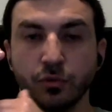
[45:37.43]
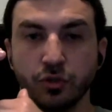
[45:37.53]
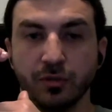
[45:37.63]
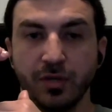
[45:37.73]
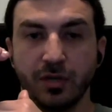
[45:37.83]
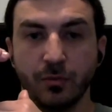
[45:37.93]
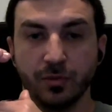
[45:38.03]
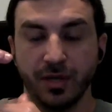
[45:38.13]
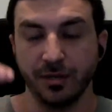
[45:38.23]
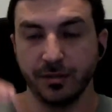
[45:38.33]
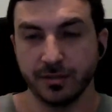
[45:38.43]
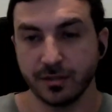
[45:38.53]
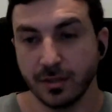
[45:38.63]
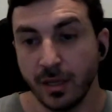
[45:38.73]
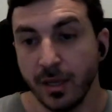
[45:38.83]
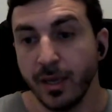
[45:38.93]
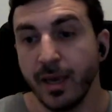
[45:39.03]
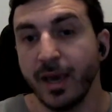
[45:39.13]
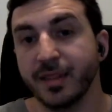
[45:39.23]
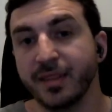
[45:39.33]
push together with others
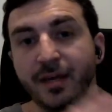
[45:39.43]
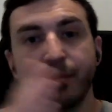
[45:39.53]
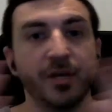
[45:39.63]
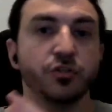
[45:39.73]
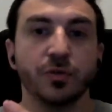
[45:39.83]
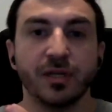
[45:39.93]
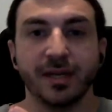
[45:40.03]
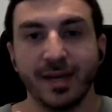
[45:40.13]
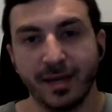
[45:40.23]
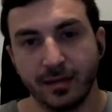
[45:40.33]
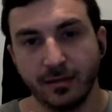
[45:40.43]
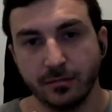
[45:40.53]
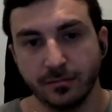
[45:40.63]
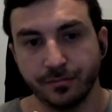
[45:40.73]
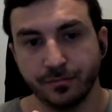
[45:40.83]
and then measure it again